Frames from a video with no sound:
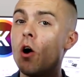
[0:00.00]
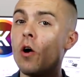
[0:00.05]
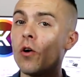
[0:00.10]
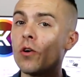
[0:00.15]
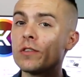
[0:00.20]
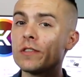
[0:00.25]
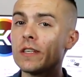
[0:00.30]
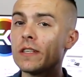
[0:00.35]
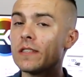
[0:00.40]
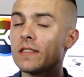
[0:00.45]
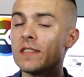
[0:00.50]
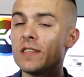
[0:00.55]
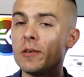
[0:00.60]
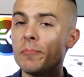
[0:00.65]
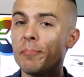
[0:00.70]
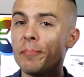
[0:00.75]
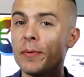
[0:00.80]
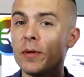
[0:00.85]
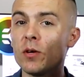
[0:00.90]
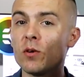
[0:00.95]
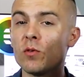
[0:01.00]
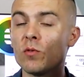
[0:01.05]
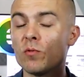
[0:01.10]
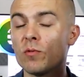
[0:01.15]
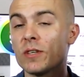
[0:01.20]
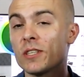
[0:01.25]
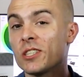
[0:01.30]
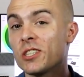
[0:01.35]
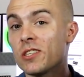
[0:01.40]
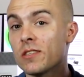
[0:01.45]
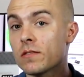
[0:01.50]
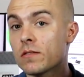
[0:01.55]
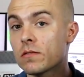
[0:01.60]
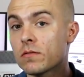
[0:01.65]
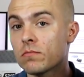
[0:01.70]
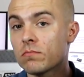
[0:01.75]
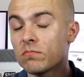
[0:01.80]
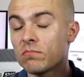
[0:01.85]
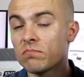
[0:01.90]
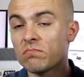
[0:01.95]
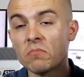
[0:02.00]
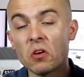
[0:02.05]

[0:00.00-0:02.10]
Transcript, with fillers: on the CPU which is